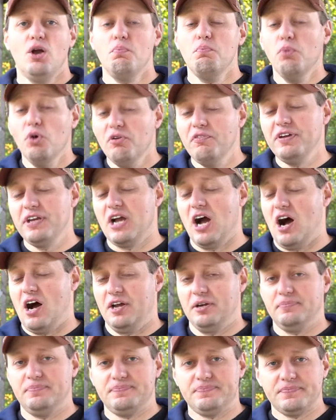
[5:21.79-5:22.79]
Moving
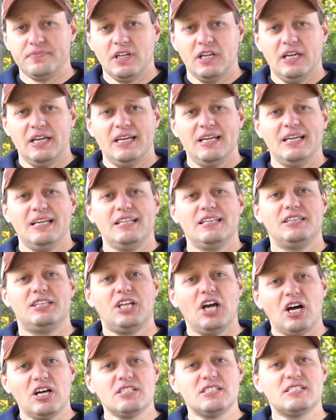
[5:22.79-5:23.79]
on,
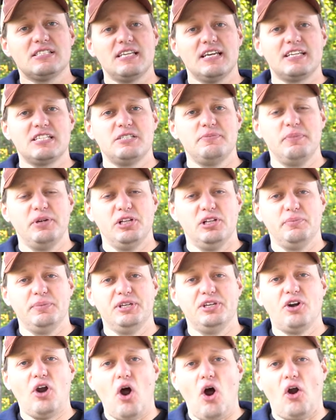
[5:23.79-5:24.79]
does 6
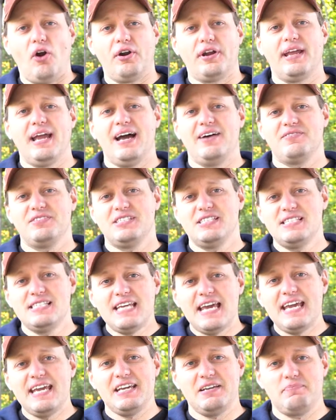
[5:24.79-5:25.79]
mm arc have
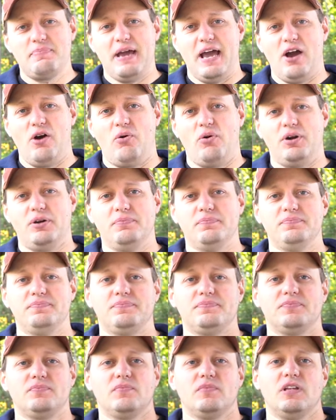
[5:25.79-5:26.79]
staying power?
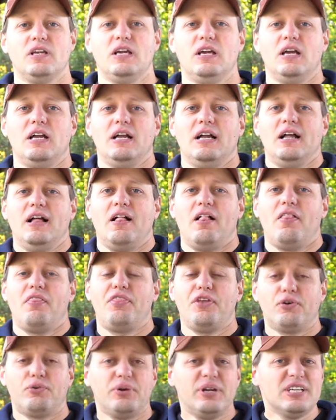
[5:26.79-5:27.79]

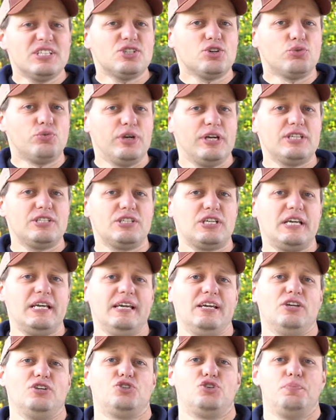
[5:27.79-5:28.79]
There is a risk
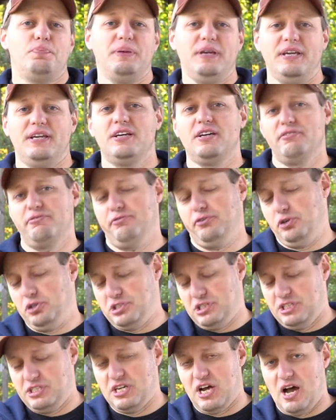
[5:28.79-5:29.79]
to being a
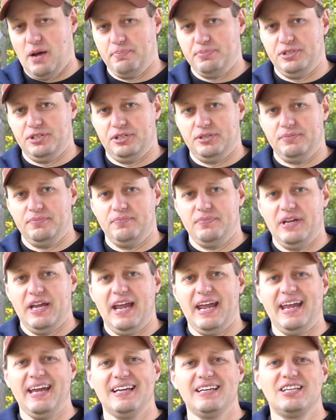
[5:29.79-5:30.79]
first adopter,
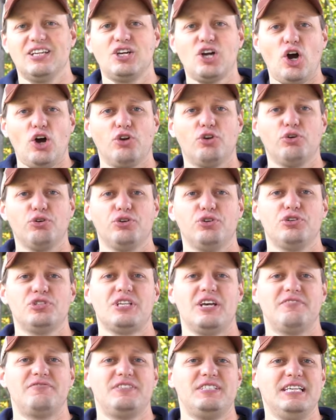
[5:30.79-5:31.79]
and gun
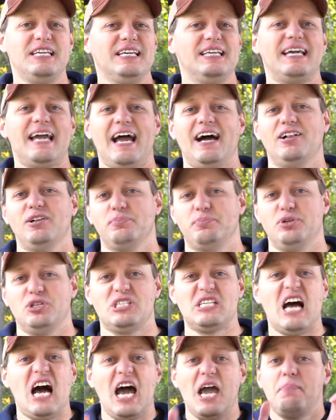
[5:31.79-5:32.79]
owners have seen
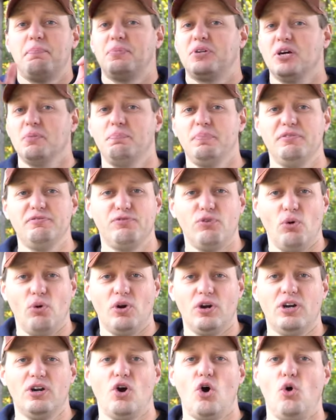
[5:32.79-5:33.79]
calibers hyped up
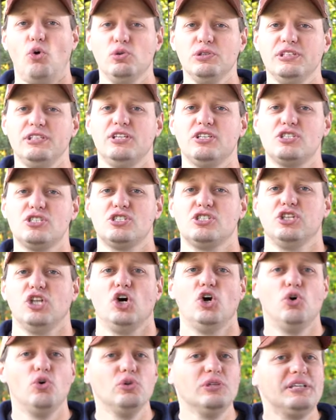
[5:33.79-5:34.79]
before only to
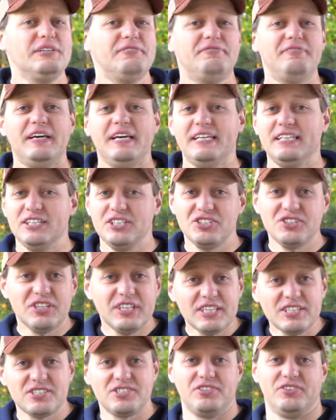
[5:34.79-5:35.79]
slowly fade into
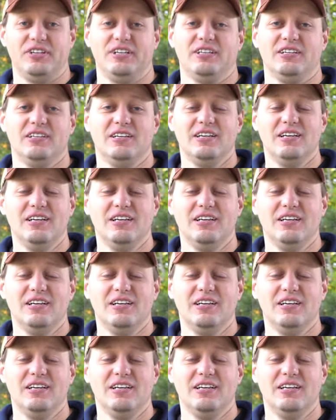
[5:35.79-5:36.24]
history,